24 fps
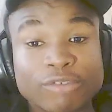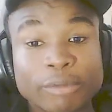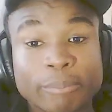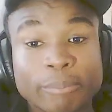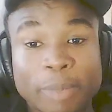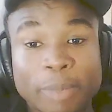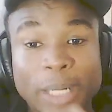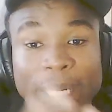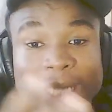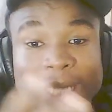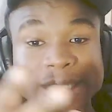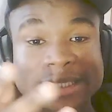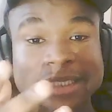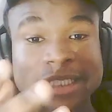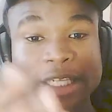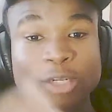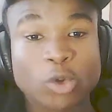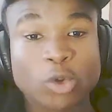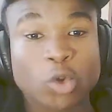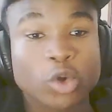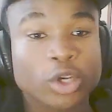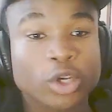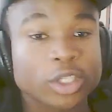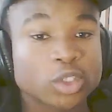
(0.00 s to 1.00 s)
But
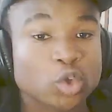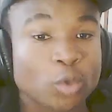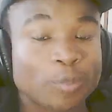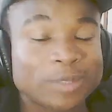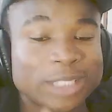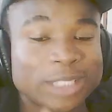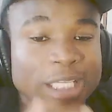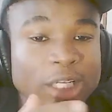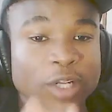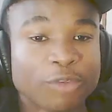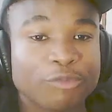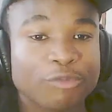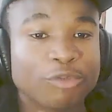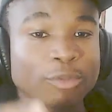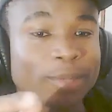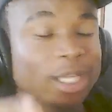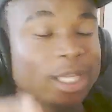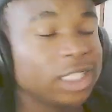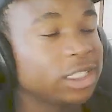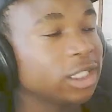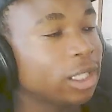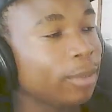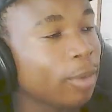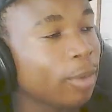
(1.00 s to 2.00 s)
in order to obtain
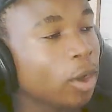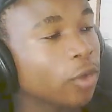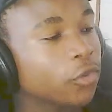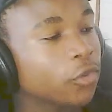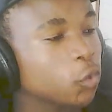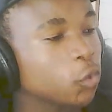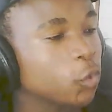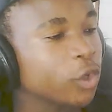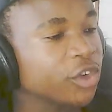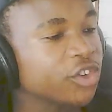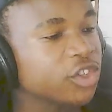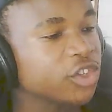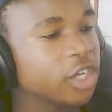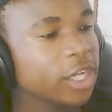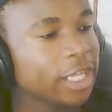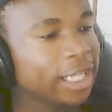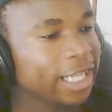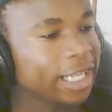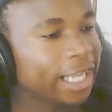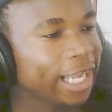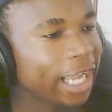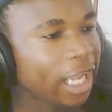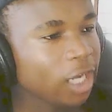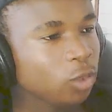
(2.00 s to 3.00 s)
information about the witch,
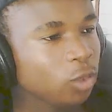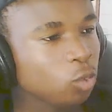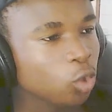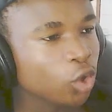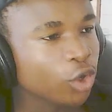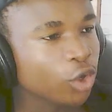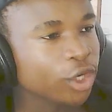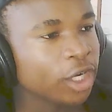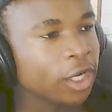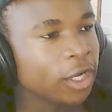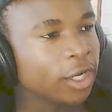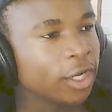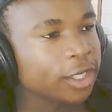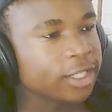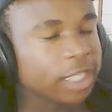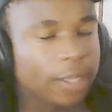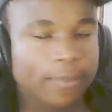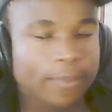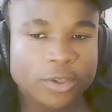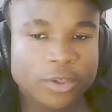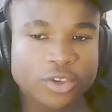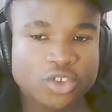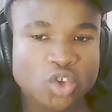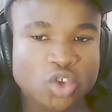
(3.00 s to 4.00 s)
Edward
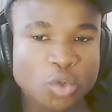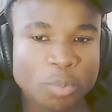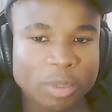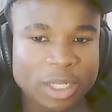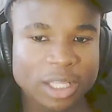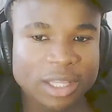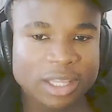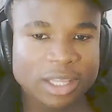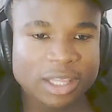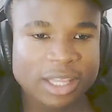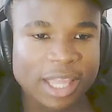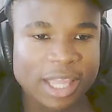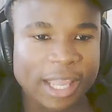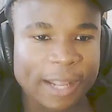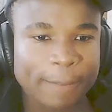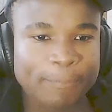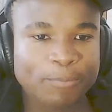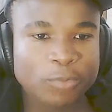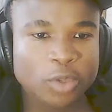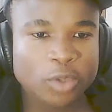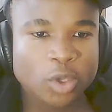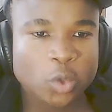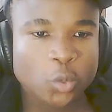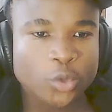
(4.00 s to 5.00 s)
done the stupidest
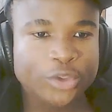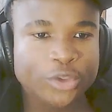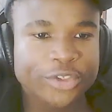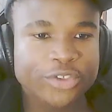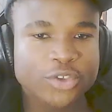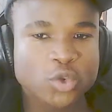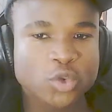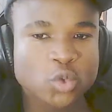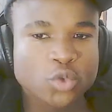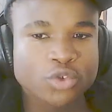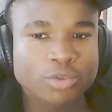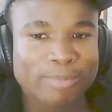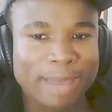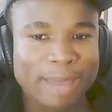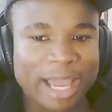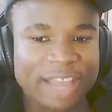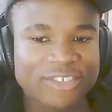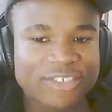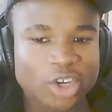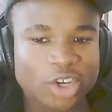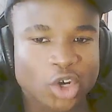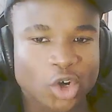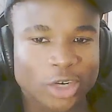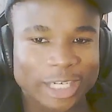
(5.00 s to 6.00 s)
thing, which is use
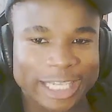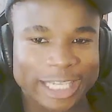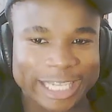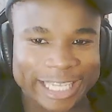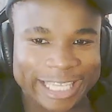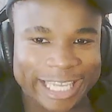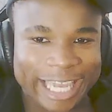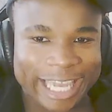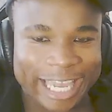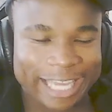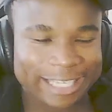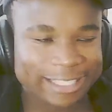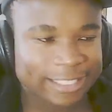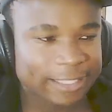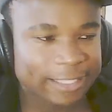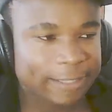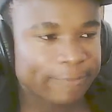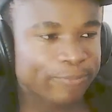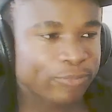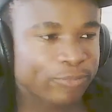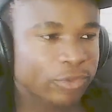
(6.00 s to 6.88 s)
magic on a cat.